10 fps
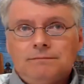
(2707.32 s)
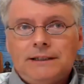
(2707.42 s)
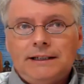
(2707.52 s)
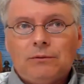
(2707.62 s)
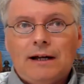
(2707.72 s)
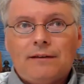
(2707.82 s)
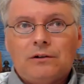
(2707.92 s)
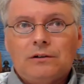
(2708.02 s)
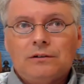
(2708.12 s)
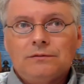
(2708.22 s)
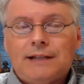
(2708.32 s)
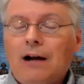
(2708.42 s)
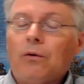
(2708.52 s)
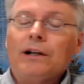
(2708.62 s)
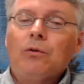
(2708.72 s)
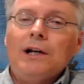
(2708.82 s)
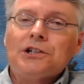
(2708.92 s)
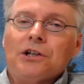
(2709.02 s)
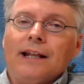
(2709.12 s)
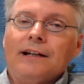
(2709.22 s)
a rather towering
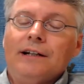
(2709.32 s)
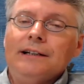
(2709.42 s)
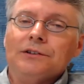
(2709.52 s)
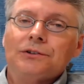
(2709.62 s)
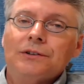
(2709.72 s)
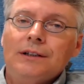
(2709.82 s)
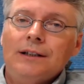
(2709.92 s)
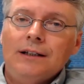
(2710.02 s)
question, and it is.